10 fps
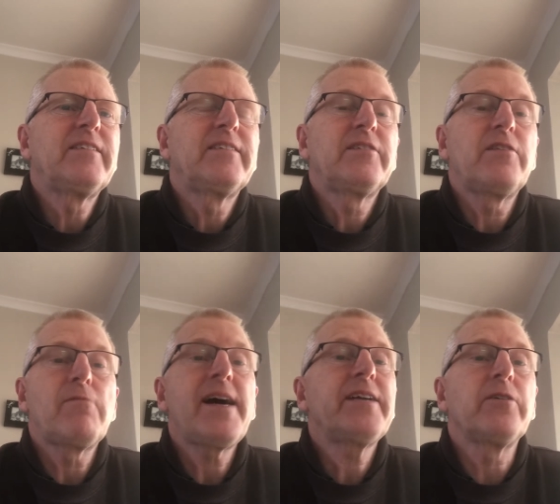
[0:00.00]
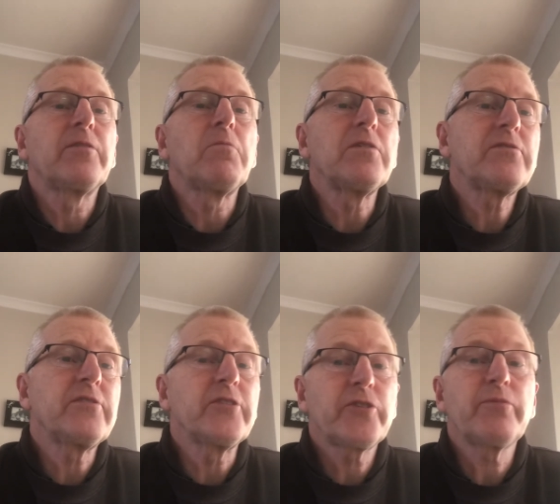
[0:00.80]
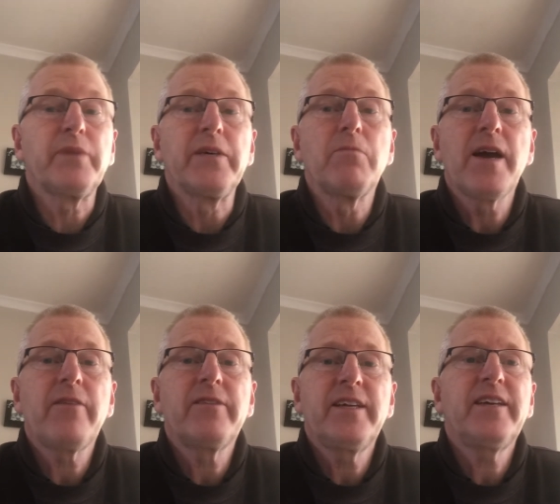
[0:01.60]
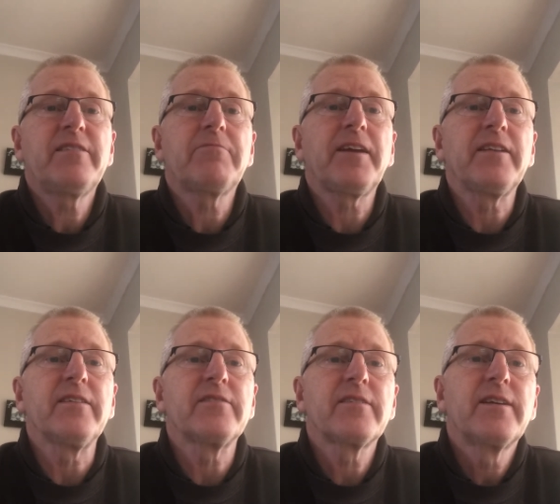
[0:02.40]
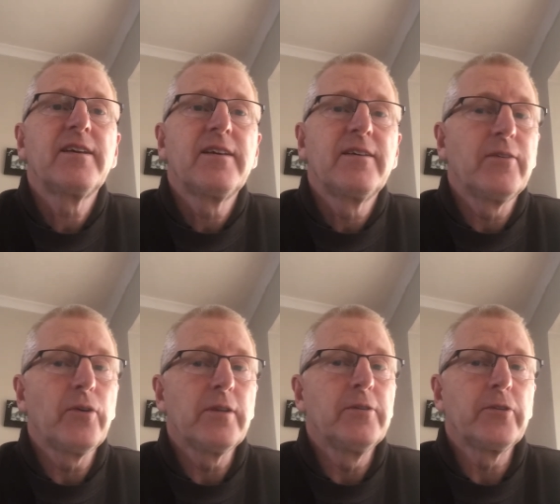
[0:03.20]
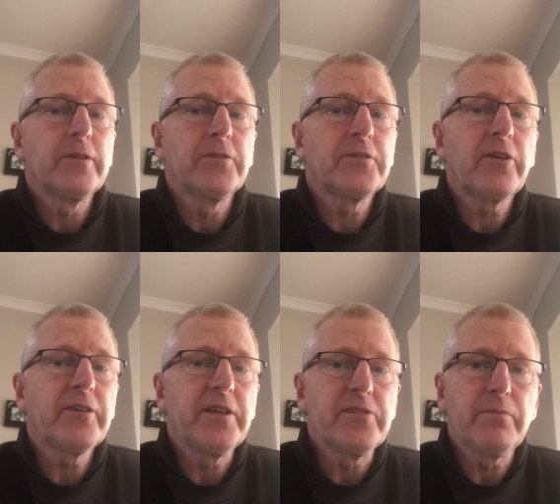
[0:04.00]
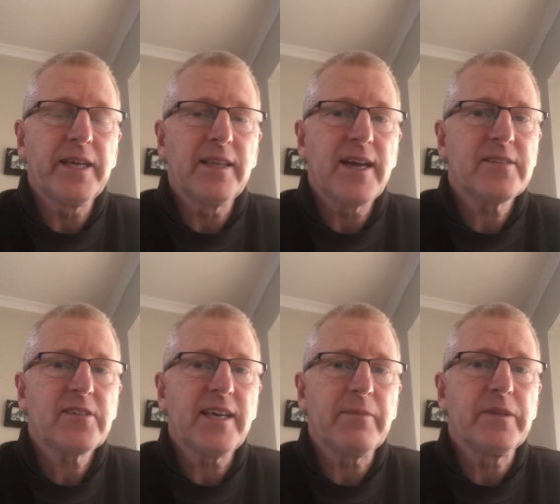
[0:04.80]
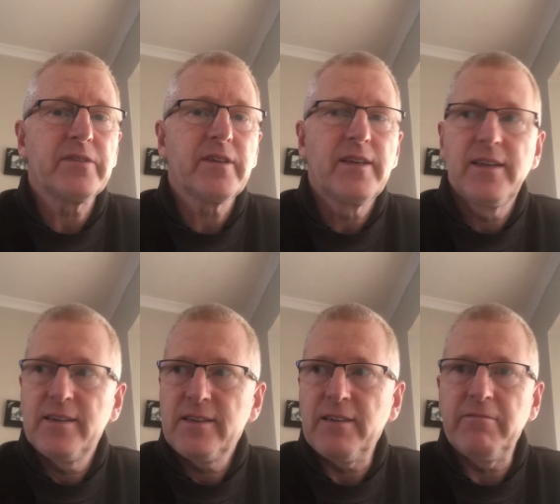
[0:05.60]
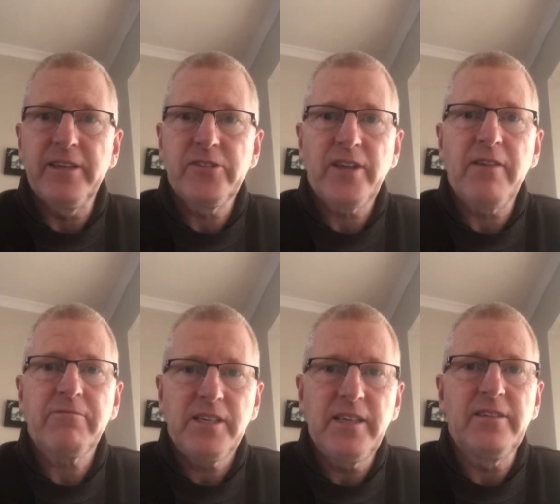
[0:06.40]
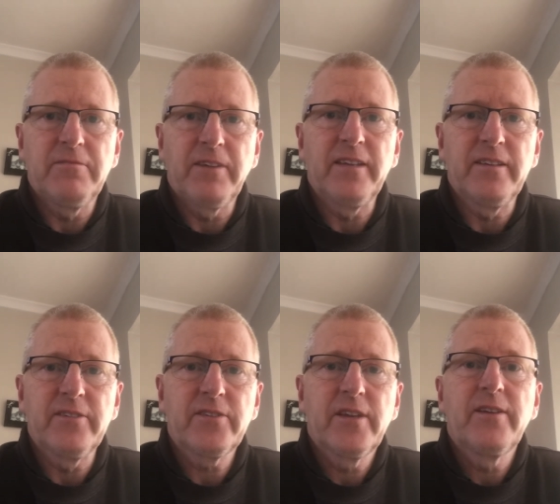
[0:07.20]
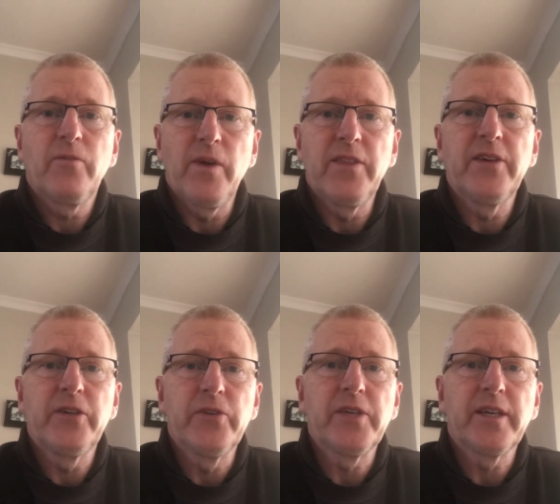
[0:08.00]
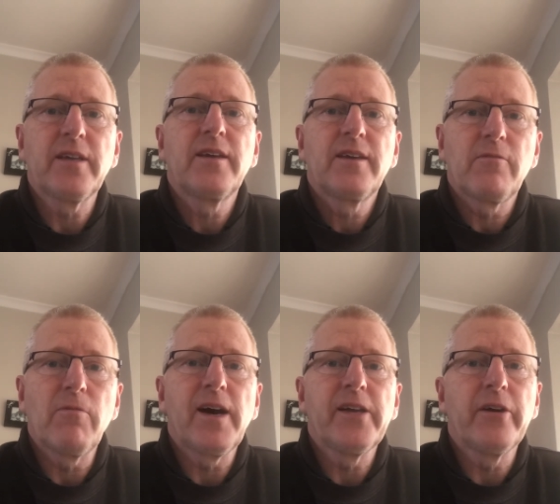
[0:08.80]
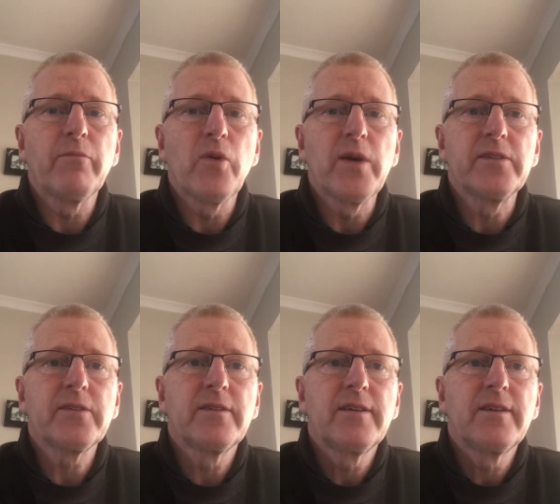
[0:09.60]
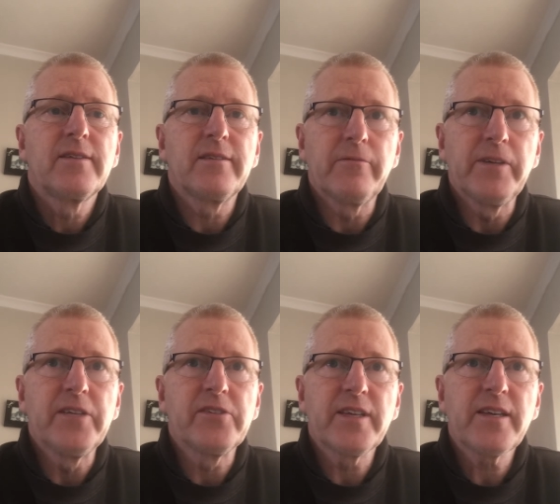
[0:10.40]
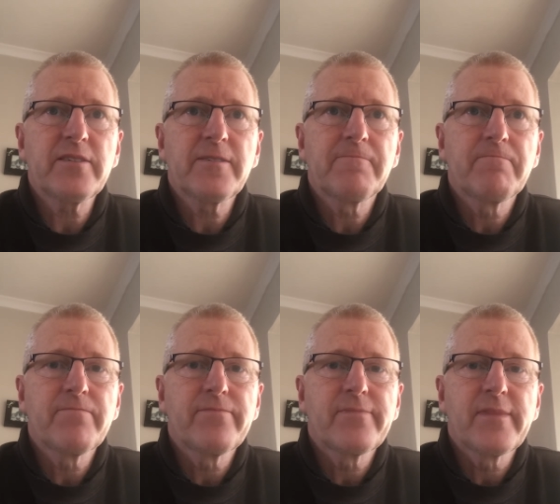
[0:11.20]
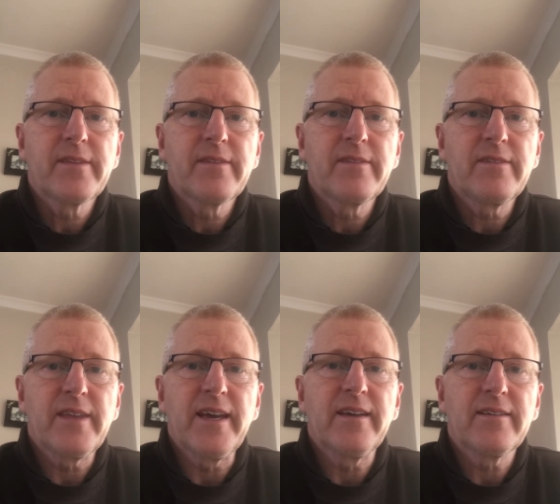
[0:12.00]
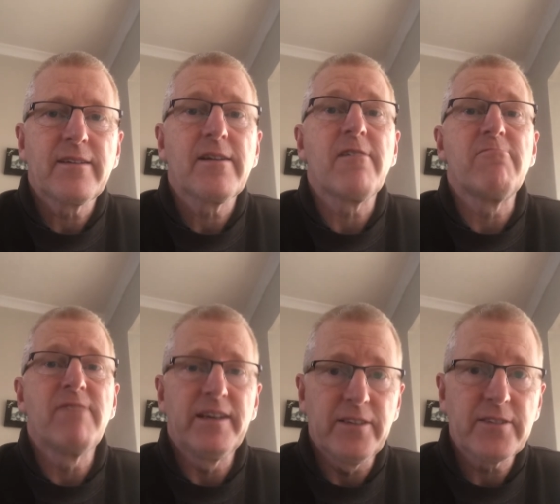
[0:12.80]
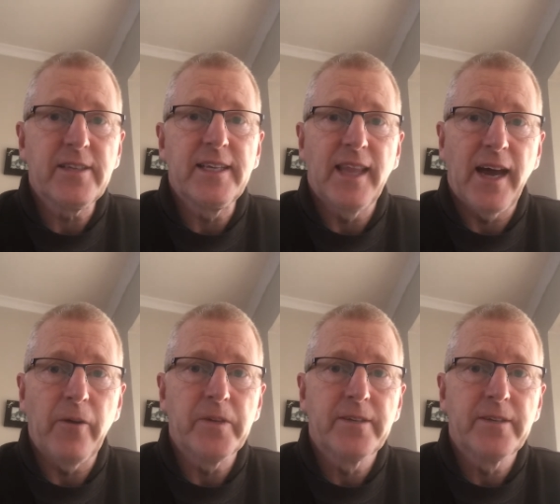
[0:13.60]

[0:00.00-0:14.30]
The ride-on ones, you should be wearing ear defenders. All the local authorities and big landscapers give their staff ear defenders when they're using ride-on mowers. The reason is they're horrendously loud.